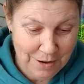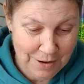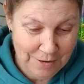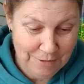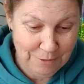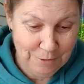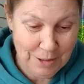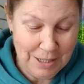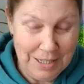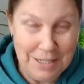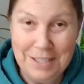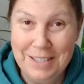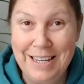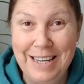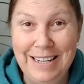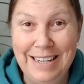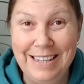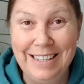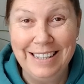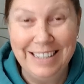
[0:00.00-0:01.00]
haven't really
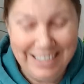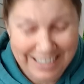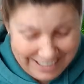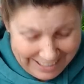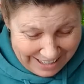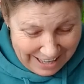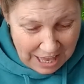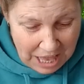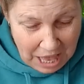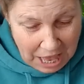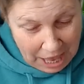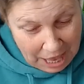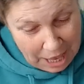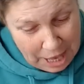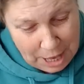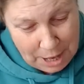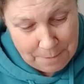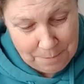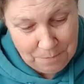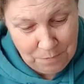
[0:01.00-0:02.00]
seen
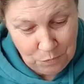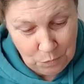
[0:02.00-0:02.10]
it.